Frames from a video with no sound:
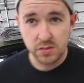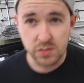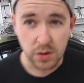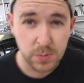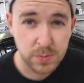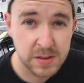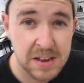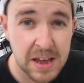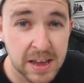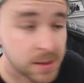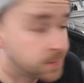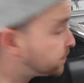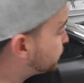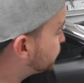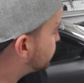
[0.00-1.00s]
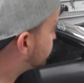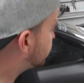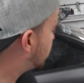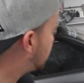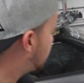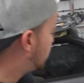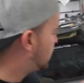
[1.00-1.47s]
So today,
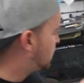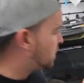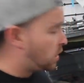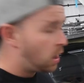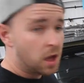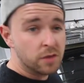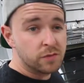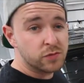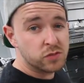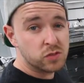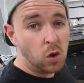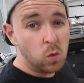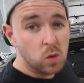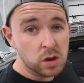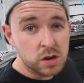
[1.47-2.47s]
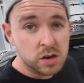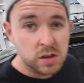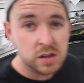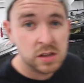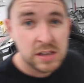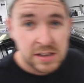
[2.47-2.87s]
I have stolen